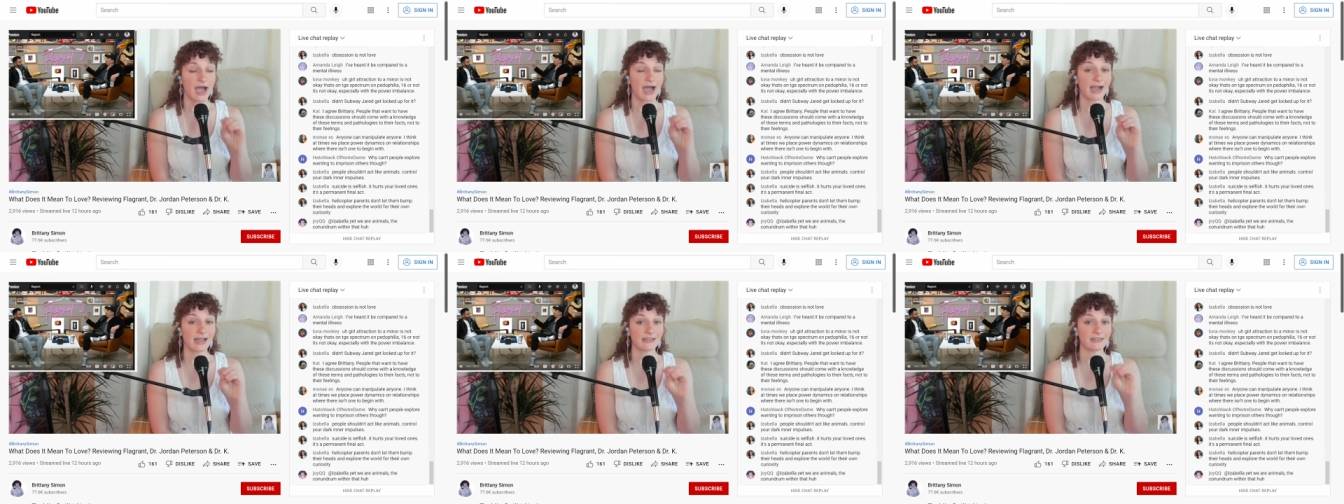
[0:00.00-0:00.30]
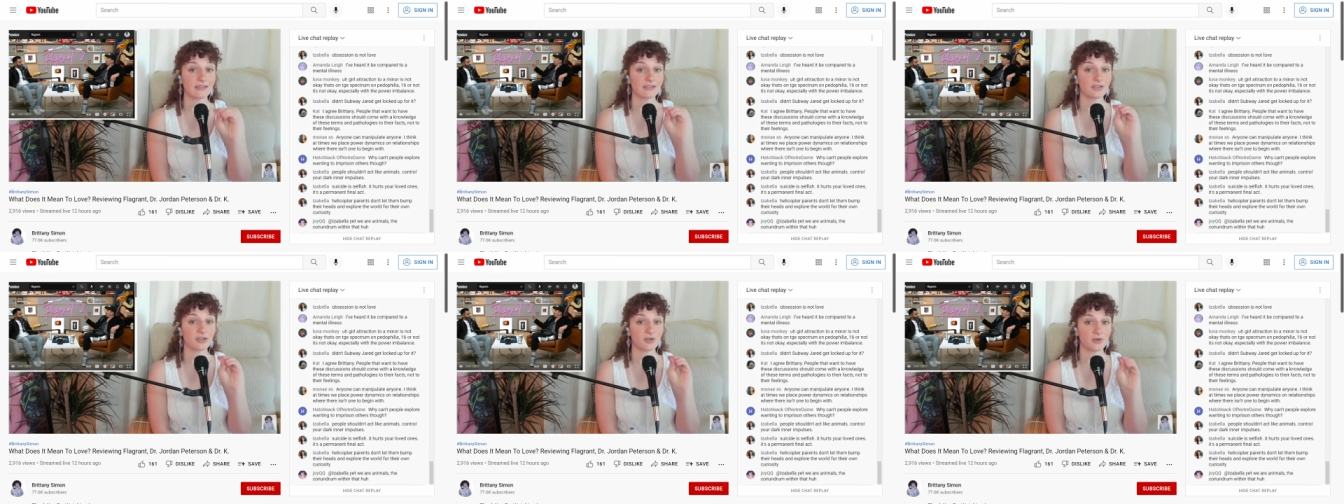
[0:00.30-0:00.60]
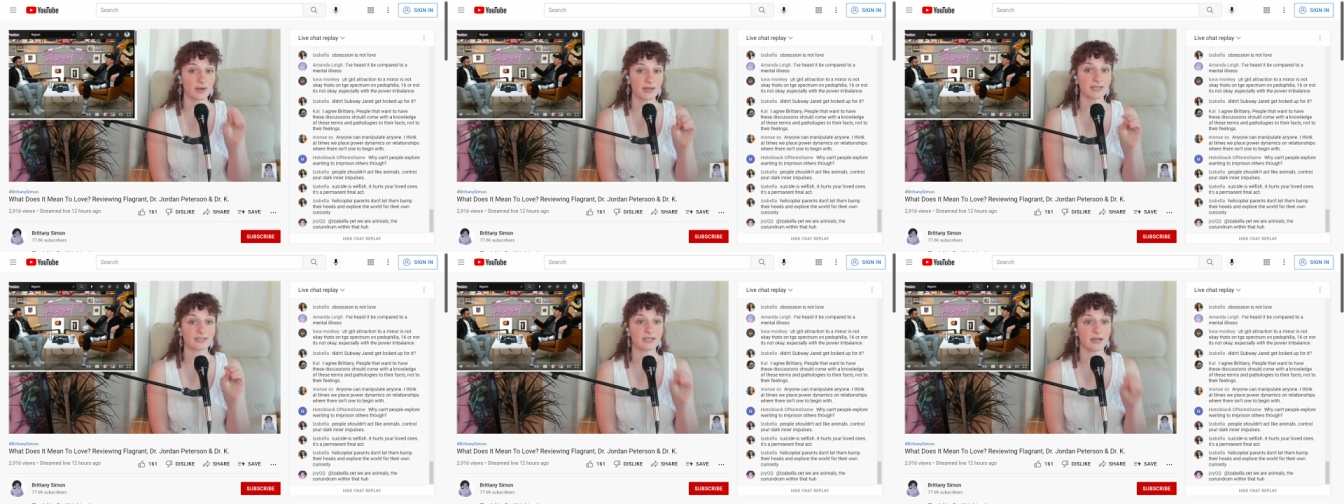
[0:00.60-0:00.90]
I think the
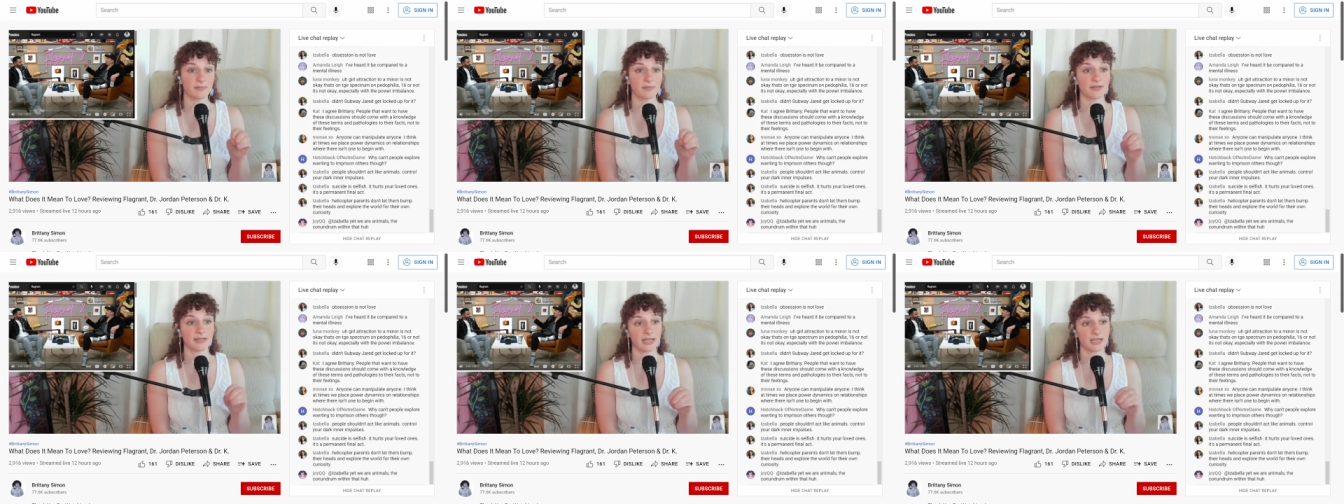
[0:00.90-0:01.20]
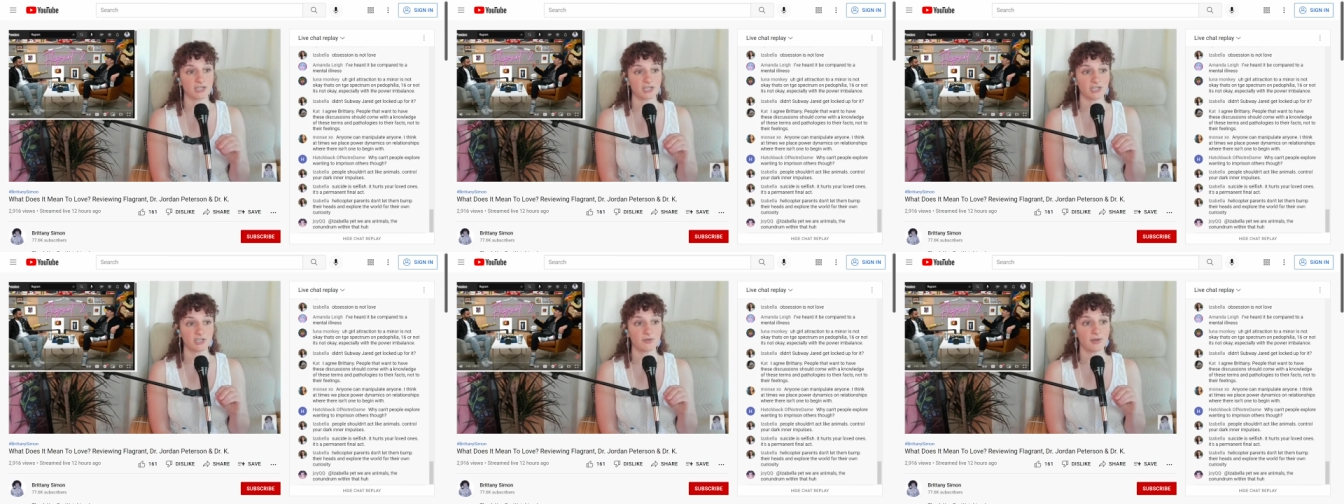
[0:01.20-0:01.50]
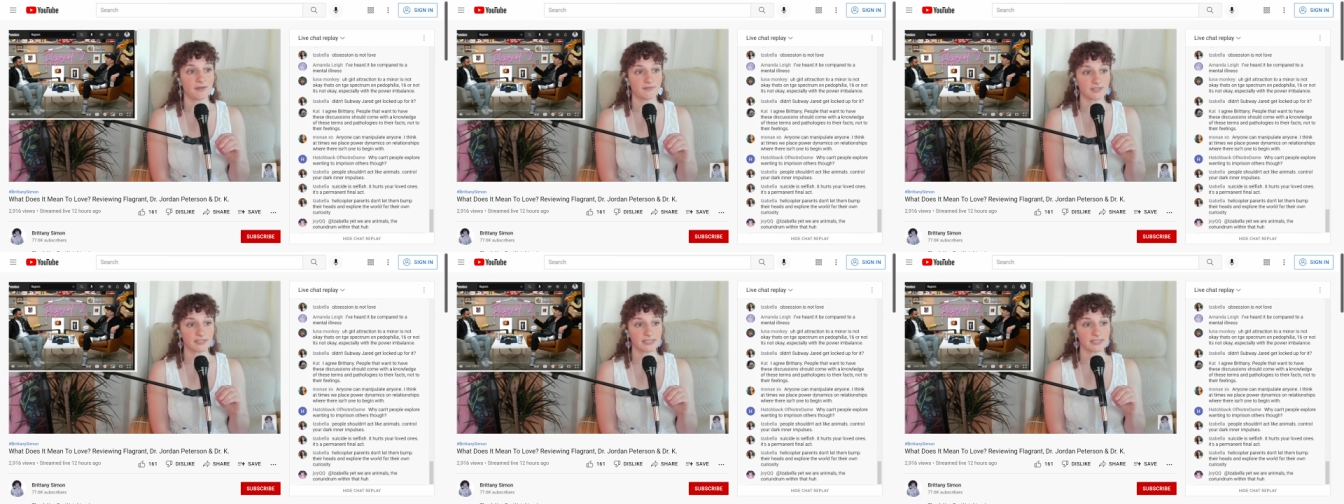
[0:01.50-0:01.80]
greatest obligation you
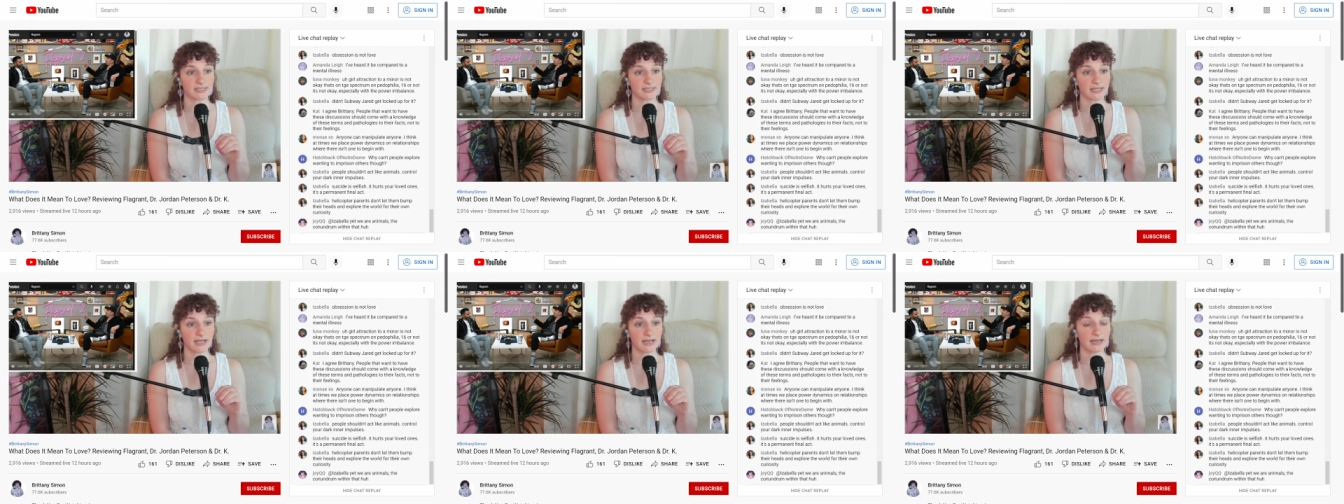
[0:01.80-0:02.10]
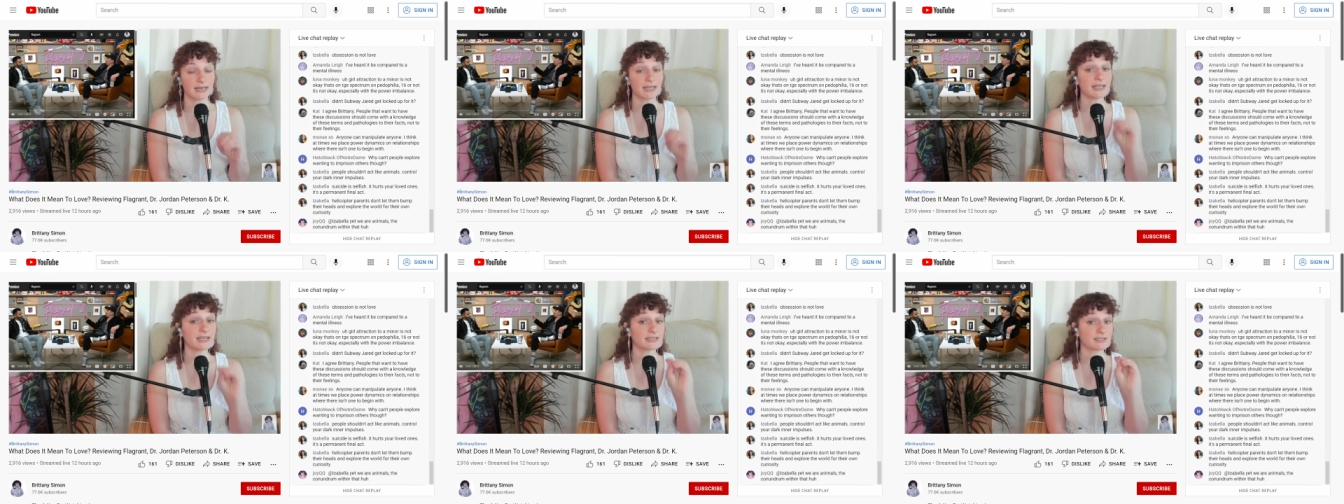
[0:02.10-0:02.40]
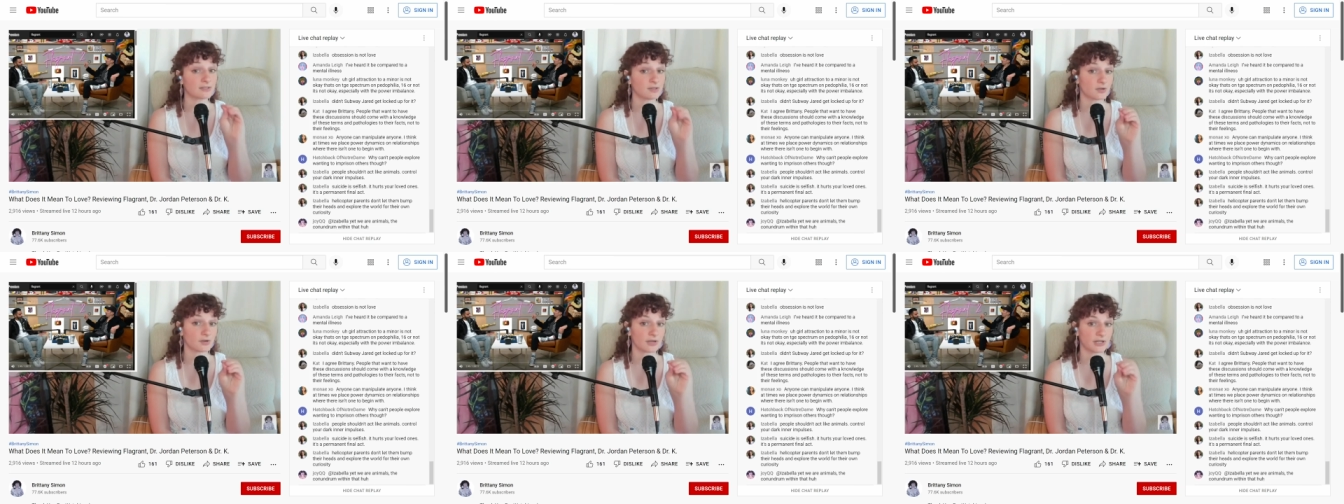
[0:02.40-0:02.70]
have to society
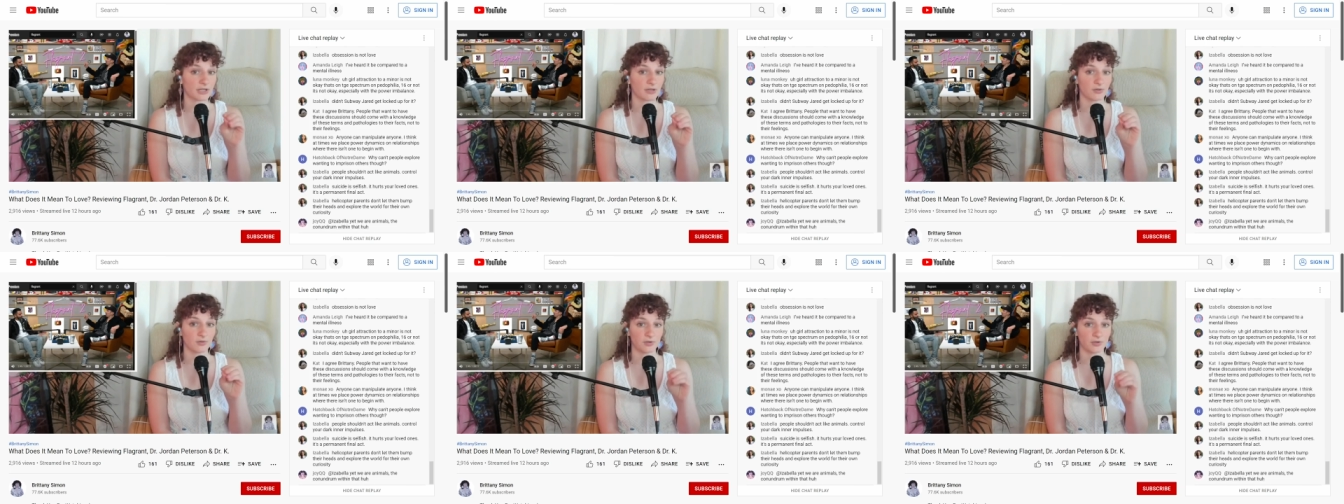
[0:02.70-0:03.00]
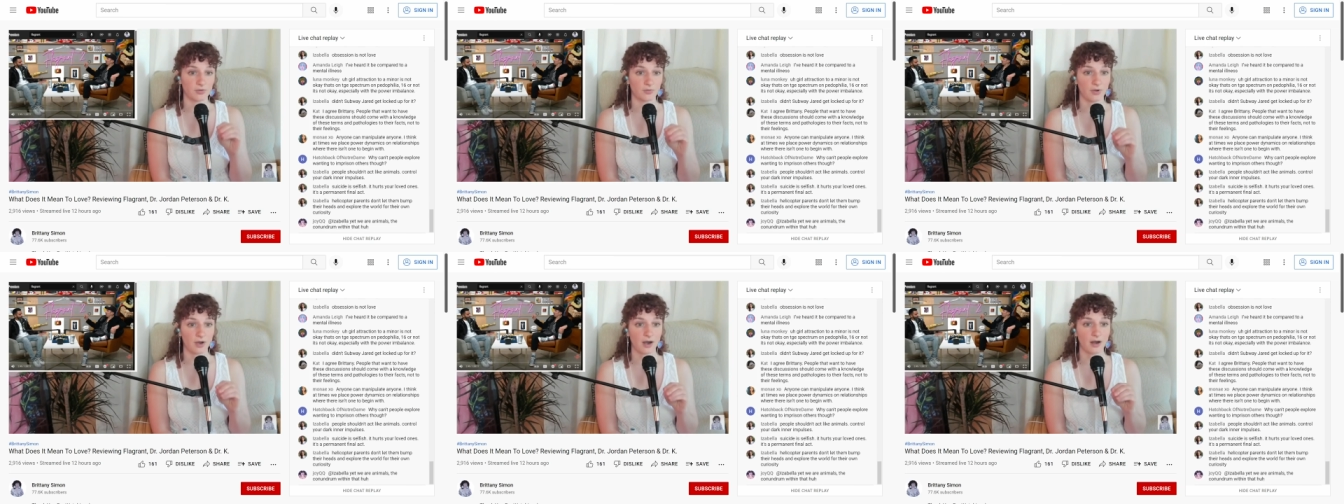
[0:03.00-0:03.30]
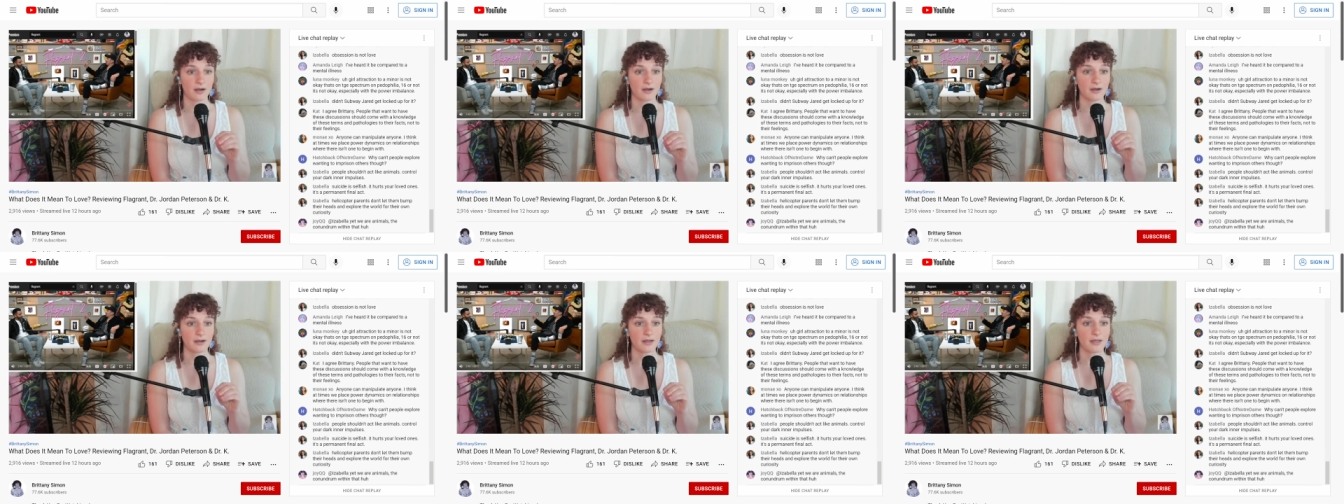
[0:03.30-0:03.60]
is learning who you
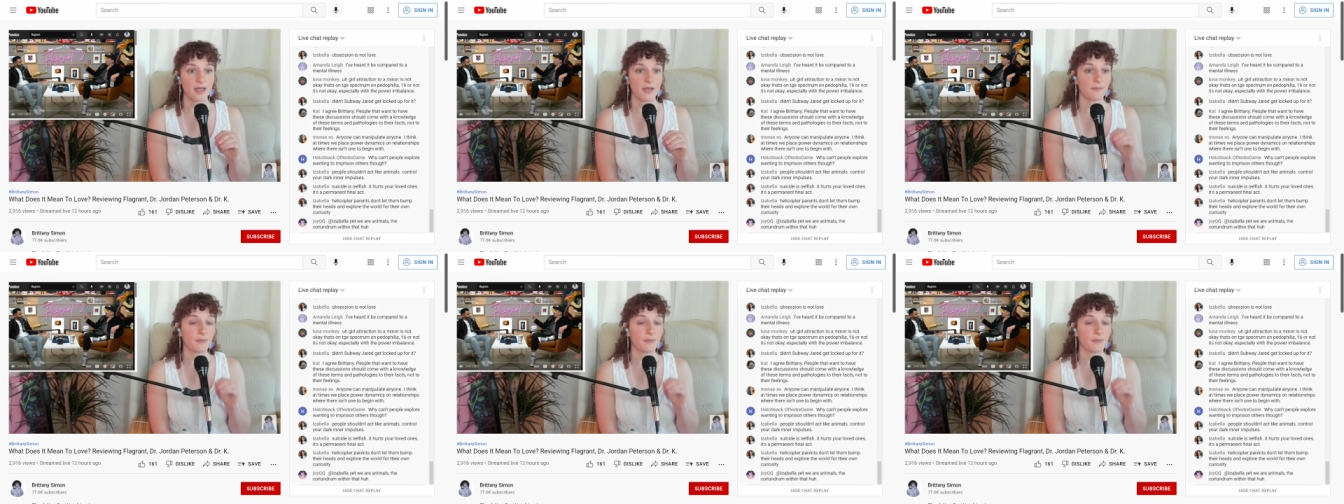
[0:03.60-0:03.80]
are.